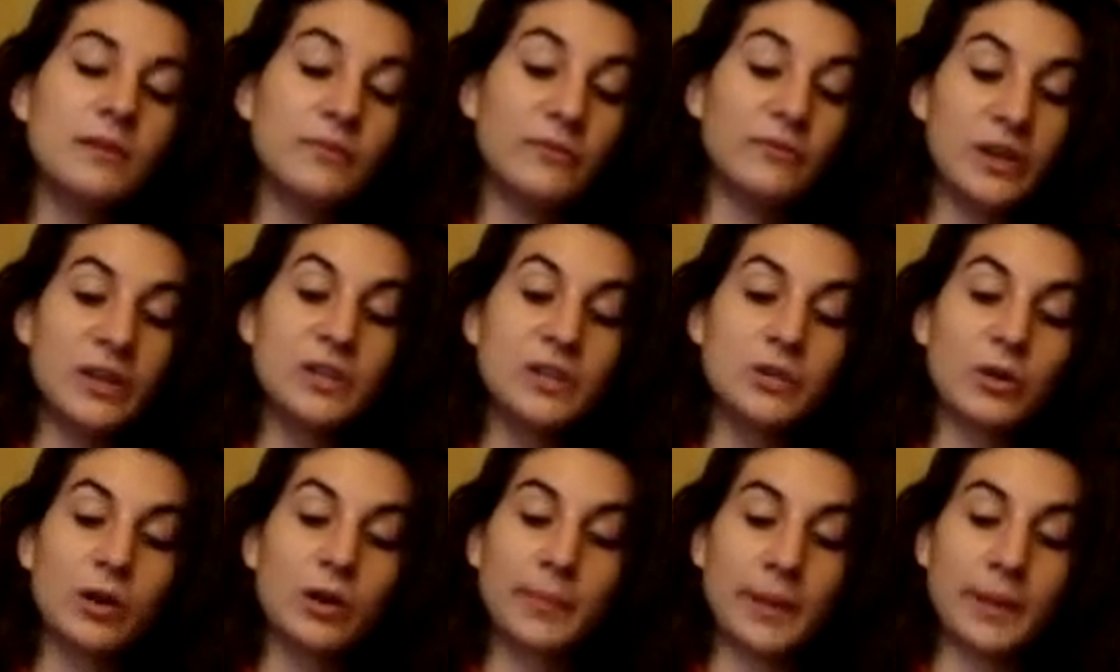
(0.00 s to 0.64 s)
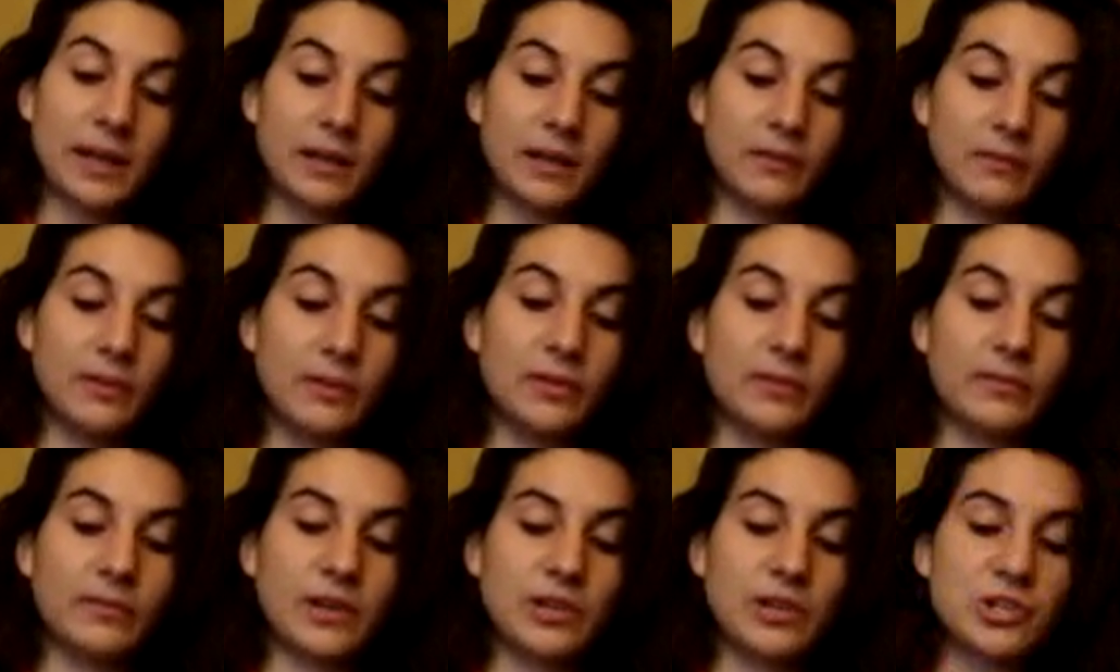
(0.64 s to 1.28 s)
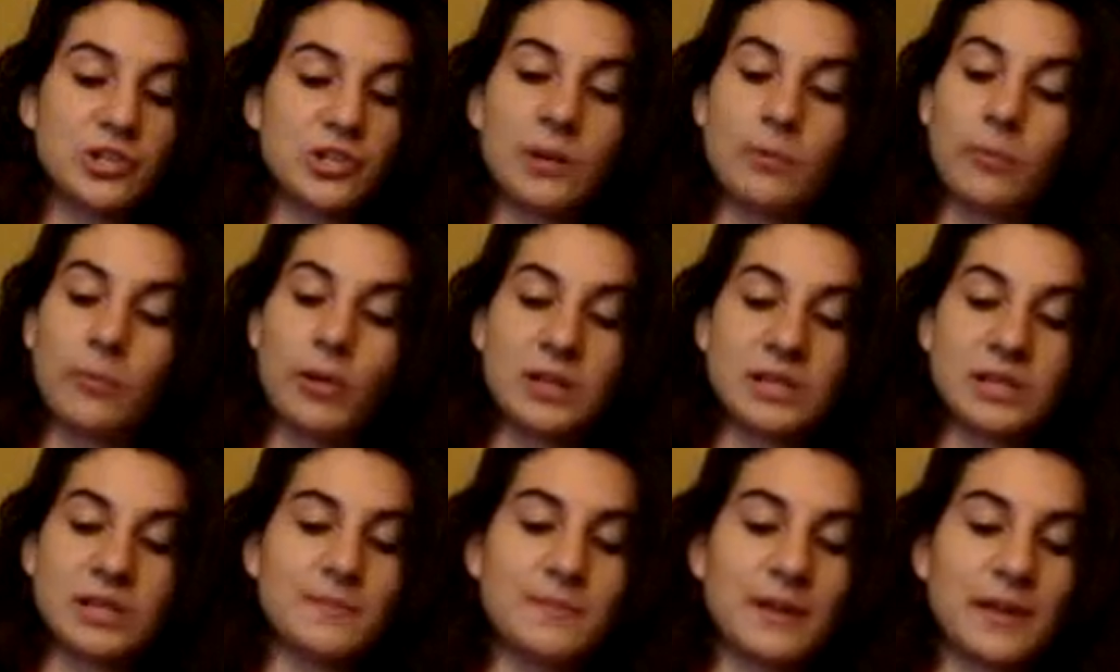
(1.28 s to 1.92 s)
Fyodor Pavlovitch at
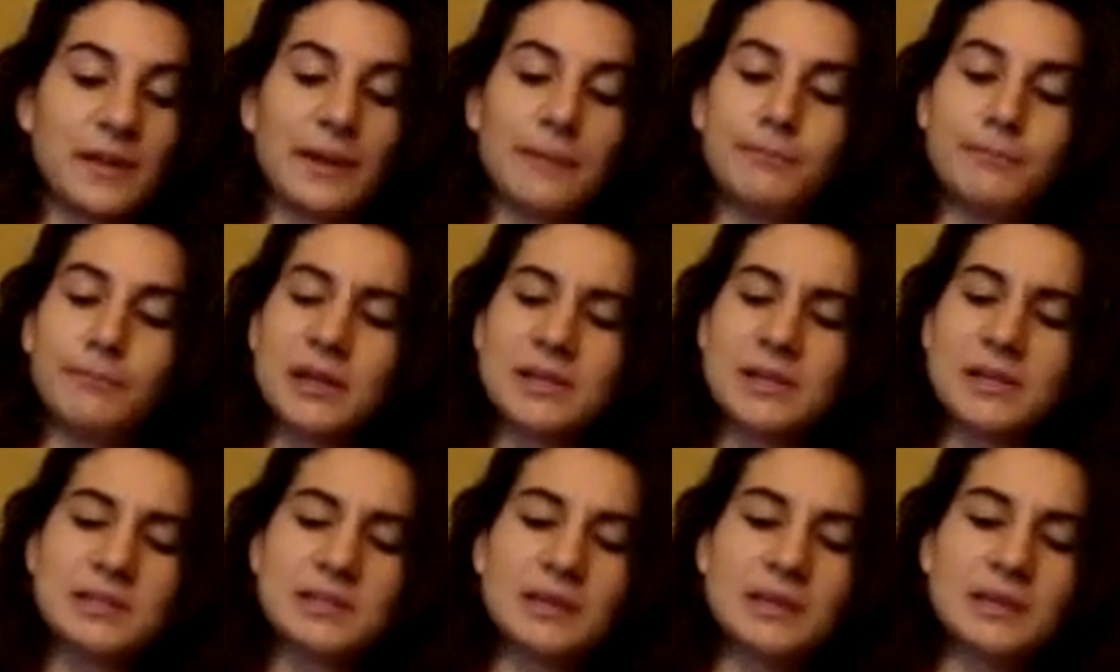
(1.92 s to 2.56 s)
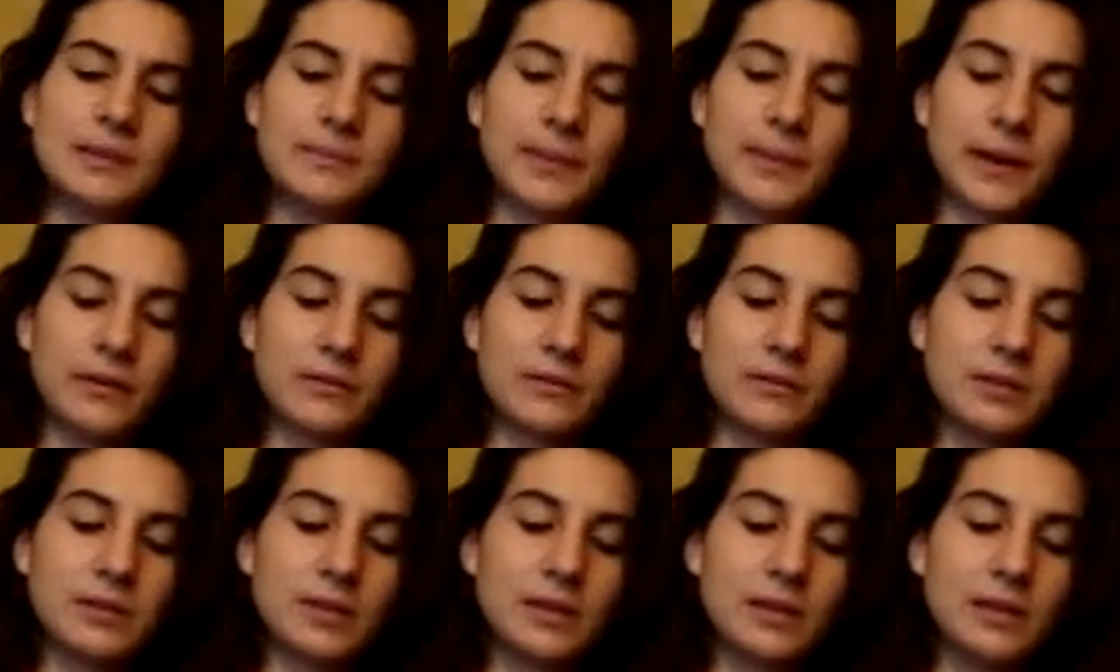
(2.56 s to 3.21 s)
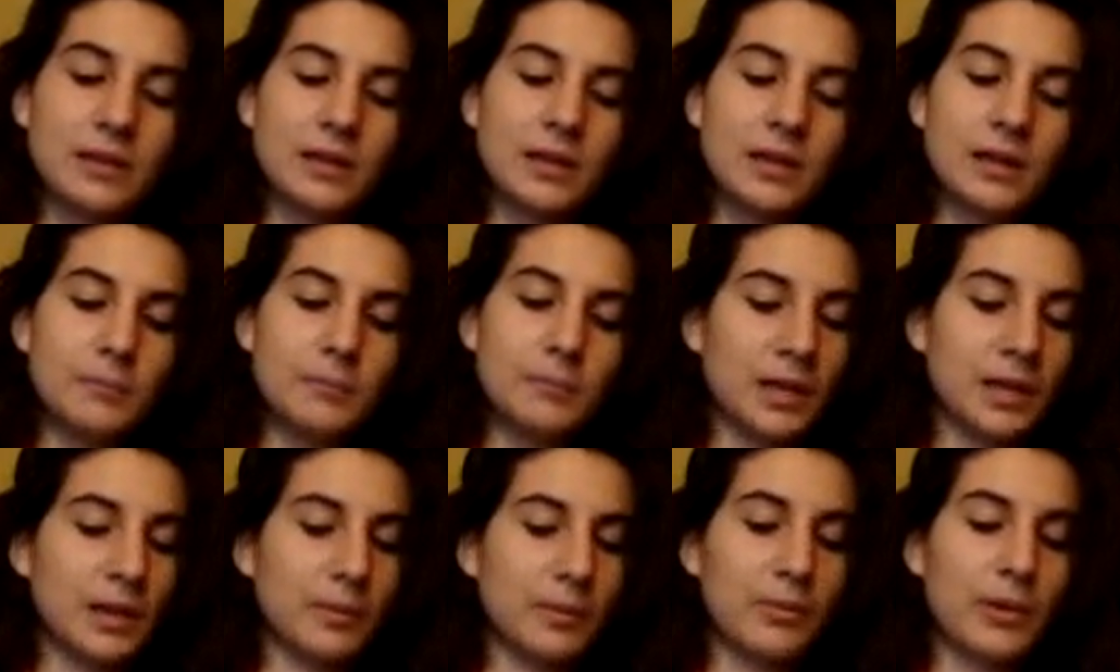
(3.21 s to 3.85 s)
once began bustling about,
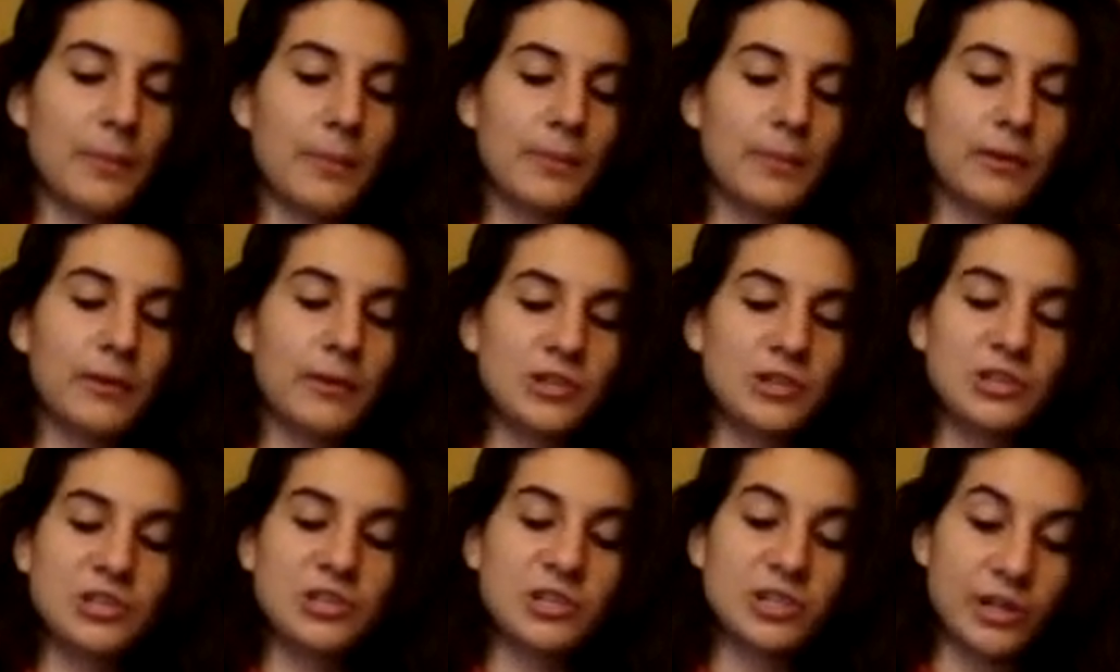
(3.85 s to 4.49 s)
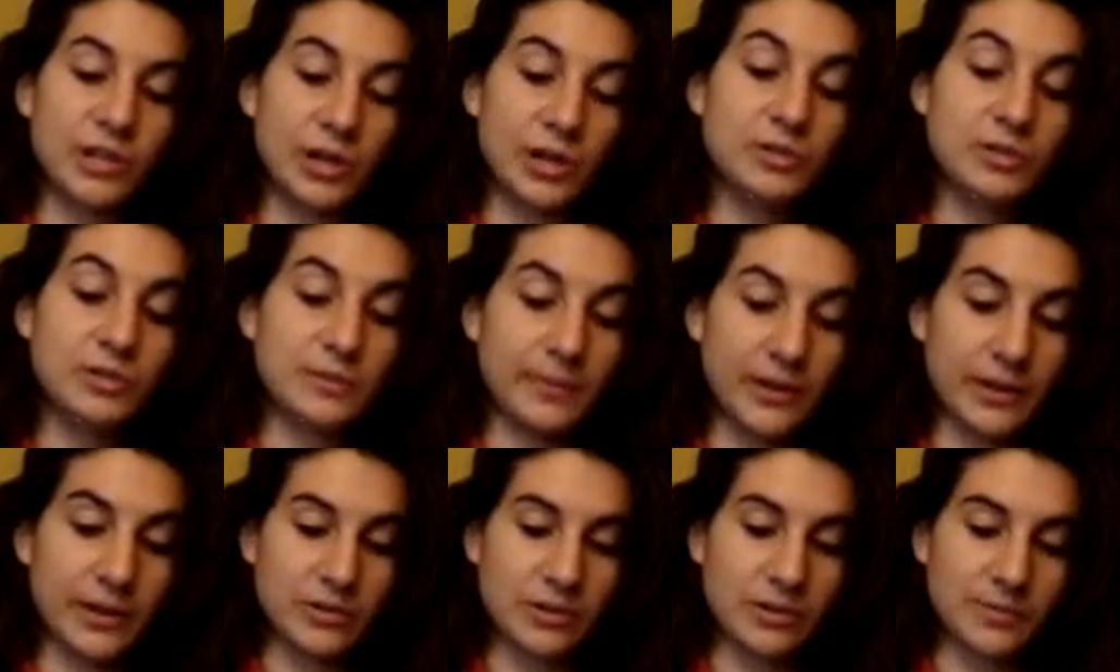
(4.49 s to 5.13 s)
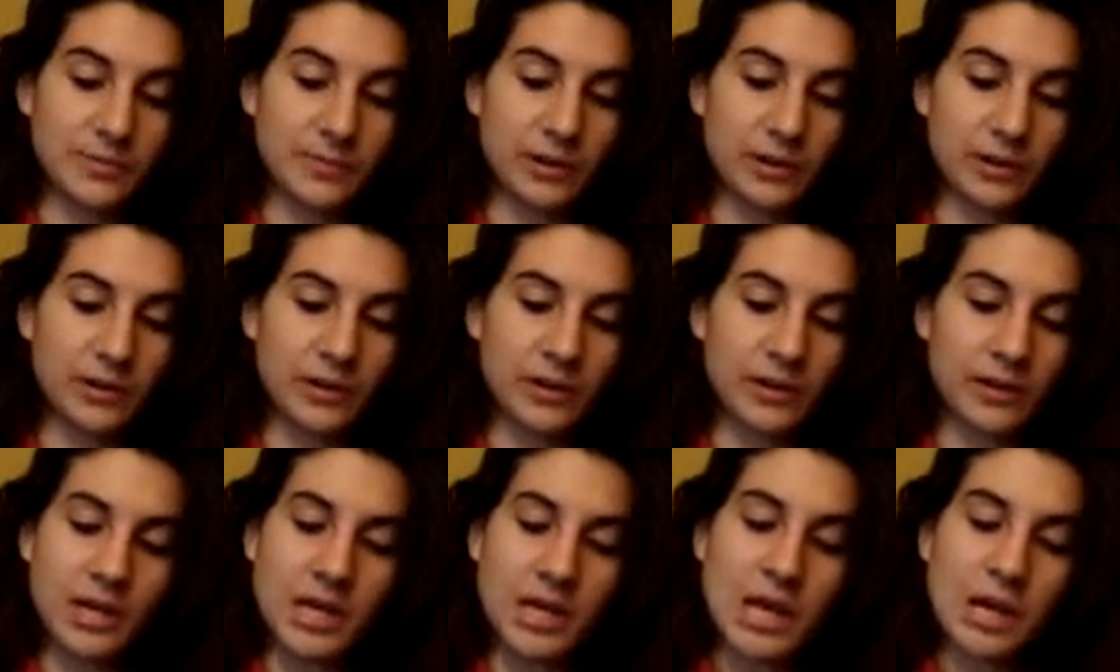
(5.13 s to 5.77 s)
making preparations to go to Petersburg,
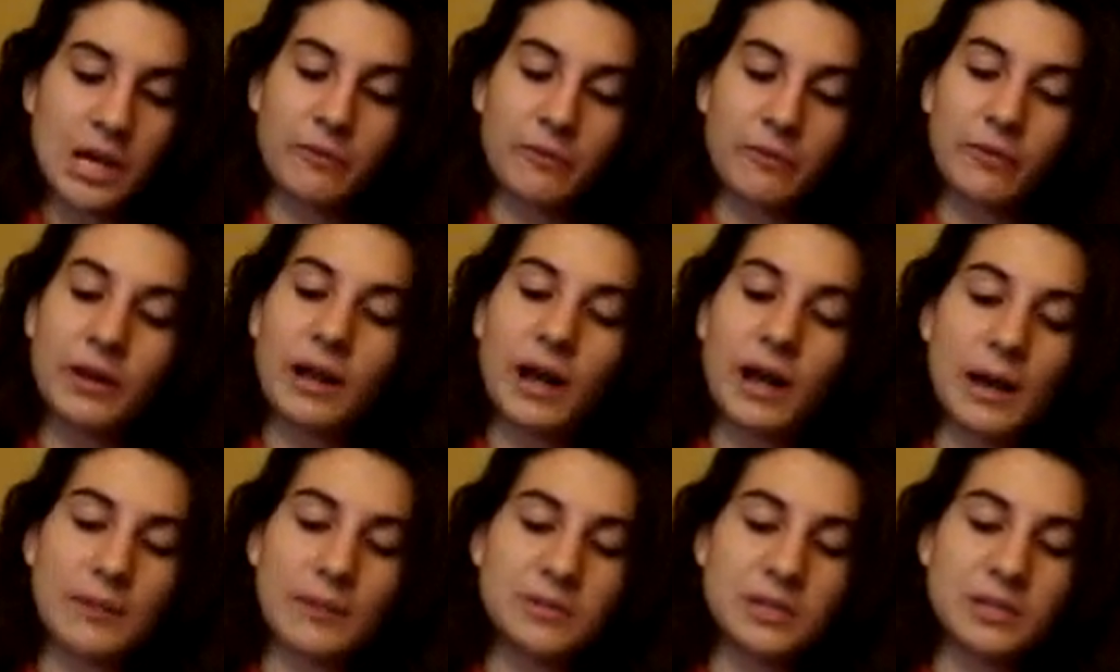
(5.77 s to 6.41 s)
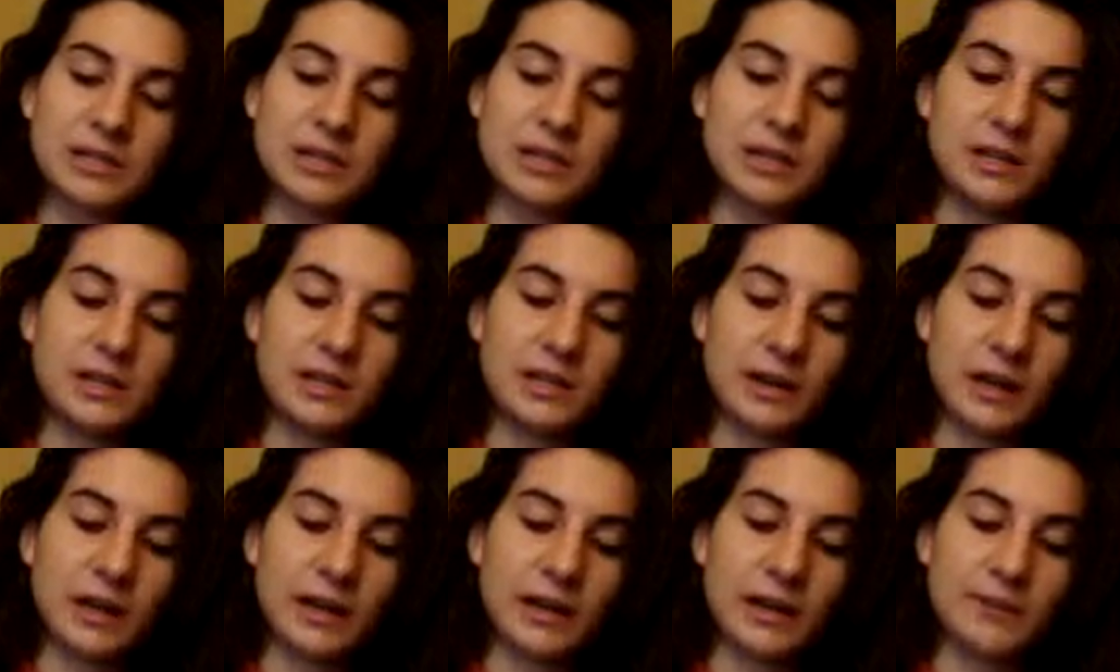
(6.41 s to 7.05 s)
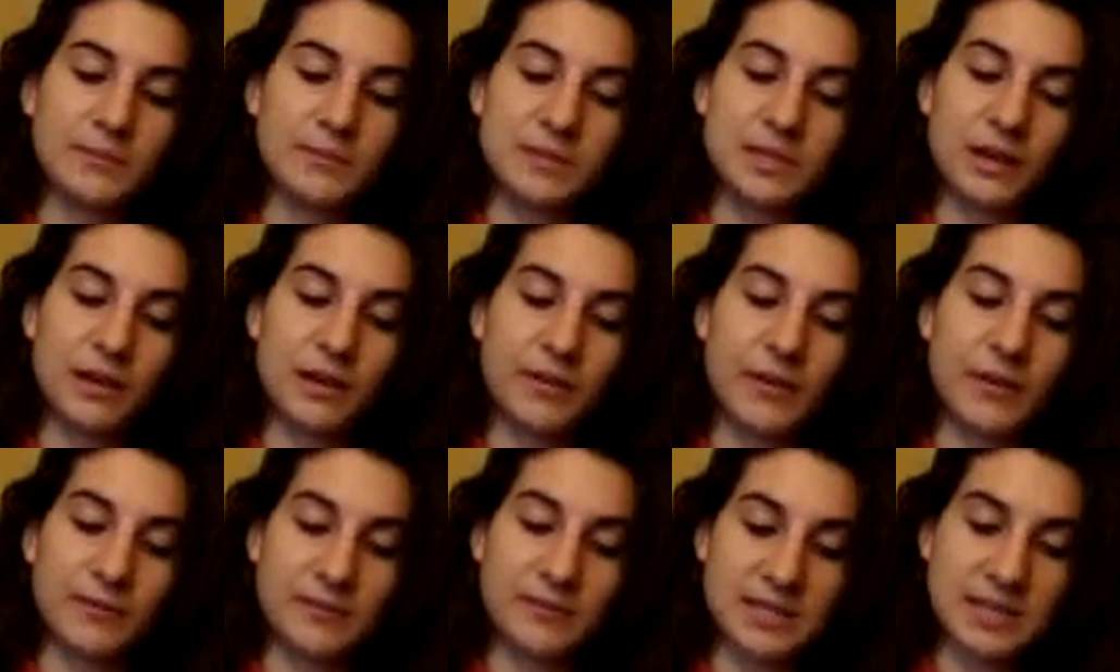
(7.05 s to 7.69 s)
with what object he could not
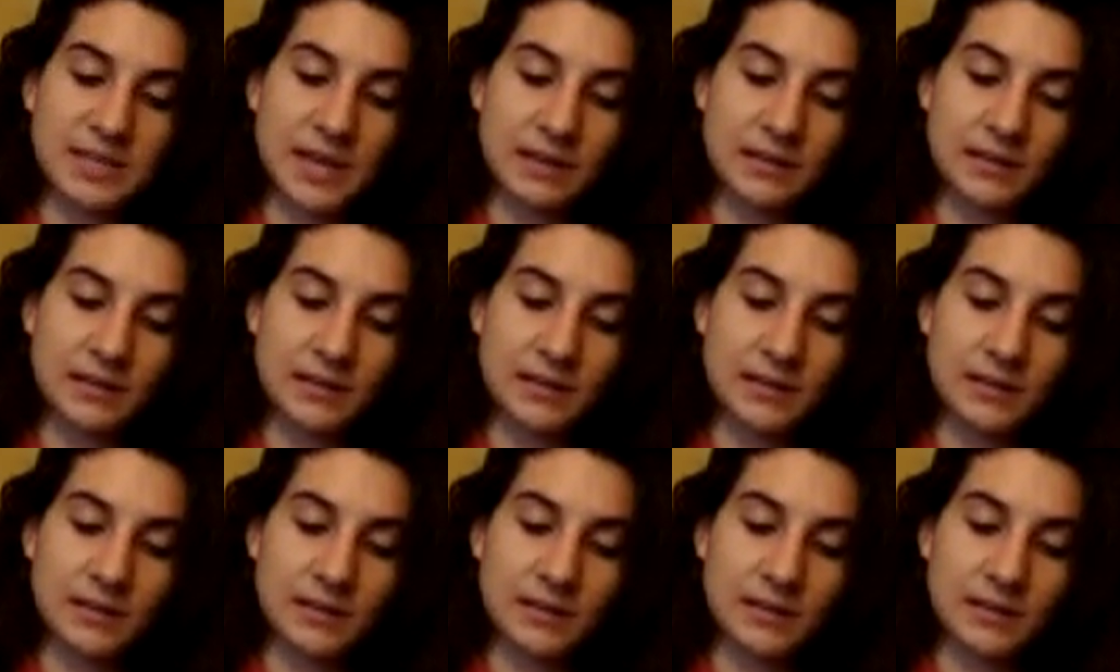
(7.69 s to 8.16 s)
himself have said.